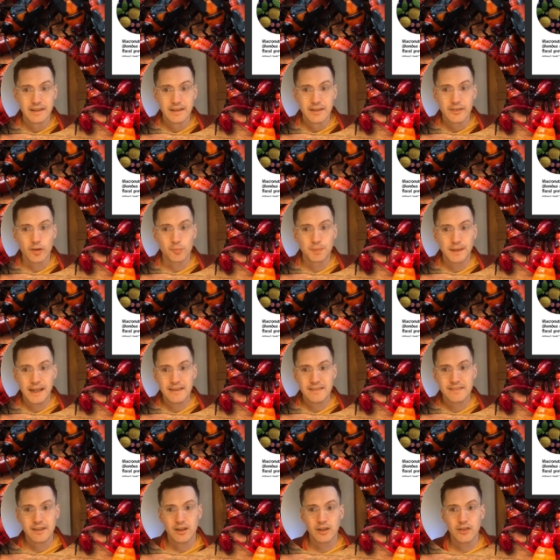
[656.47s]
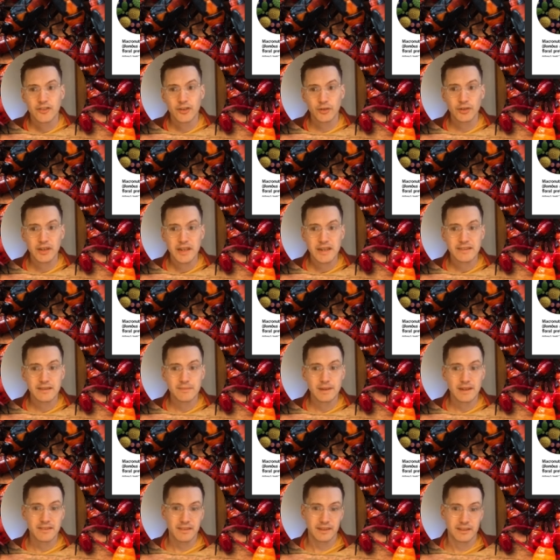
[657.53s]
So plants are certainly exhibiting
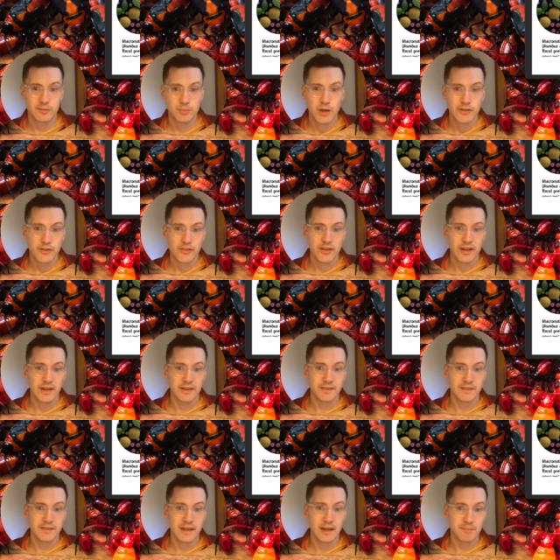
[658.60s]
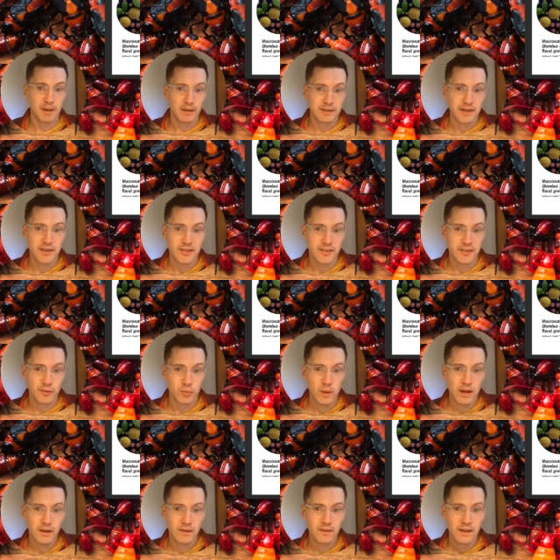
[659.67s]
selective pressures on, on pollinators as
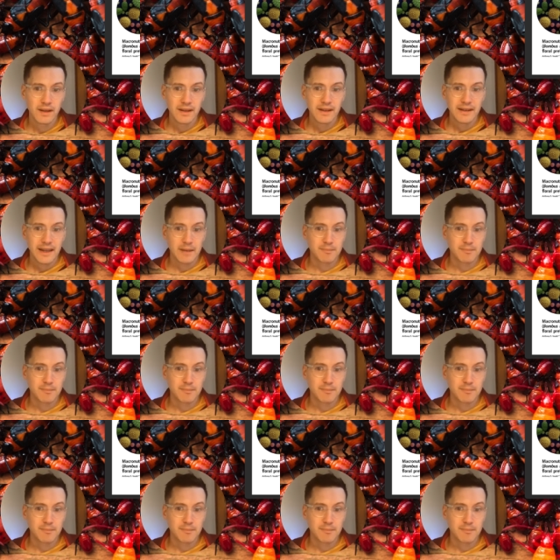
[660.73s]
well, and